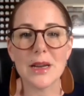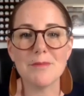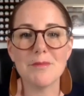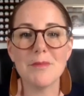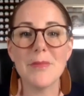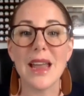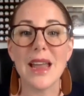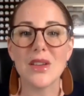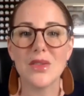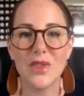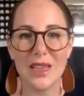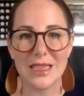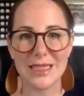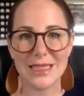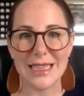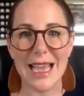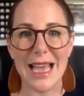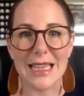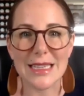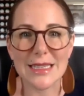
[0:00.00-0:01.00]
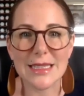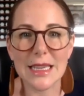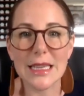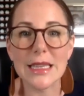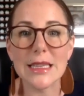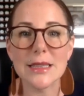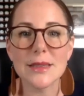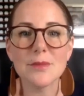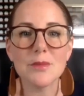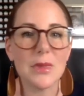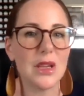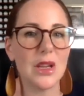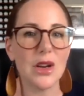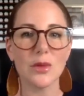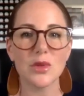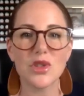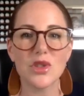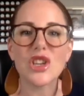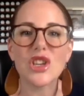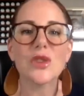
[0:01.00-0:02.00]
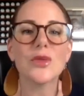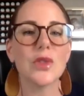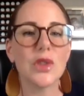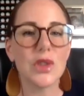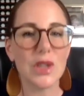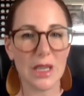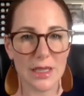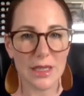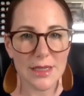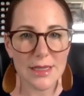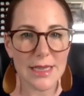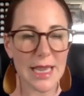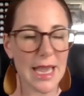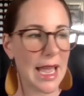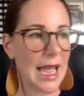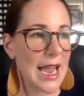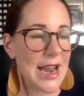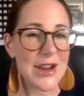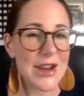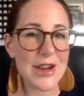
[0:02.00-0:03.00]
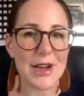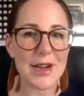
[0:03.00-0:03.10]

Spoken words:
manifests as in, cheerfulness and